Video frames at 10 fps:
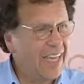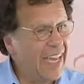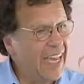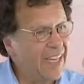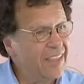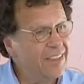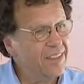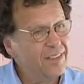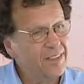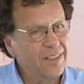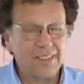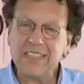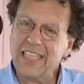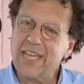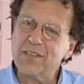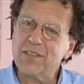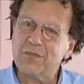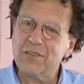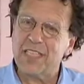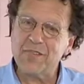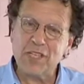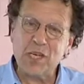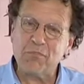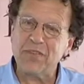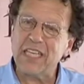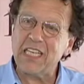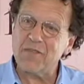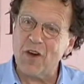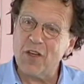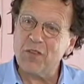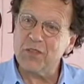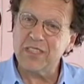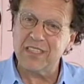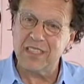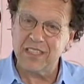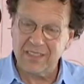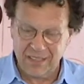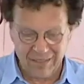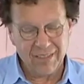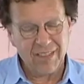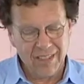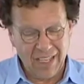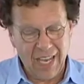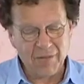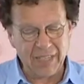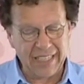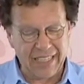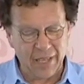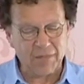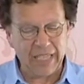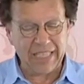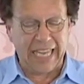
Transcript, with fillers: And since I am giving him plenty of all those things, I'm like, I'm like